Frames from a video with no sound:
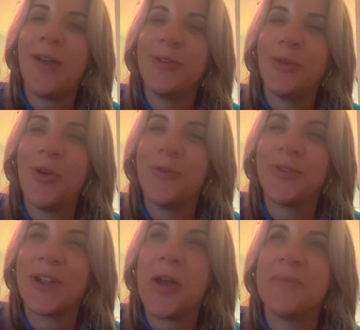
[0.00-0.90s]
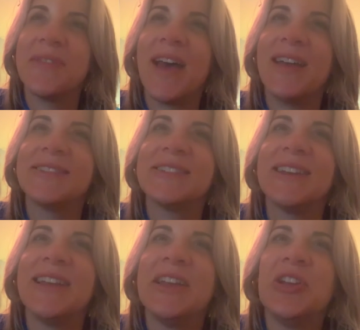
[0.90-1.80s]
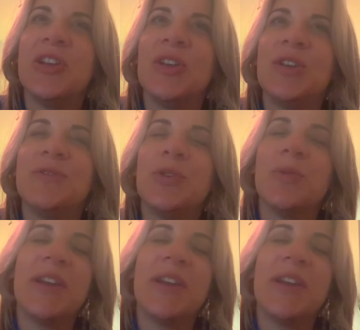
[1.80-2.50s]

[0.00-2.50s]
you'll overcome that. If you run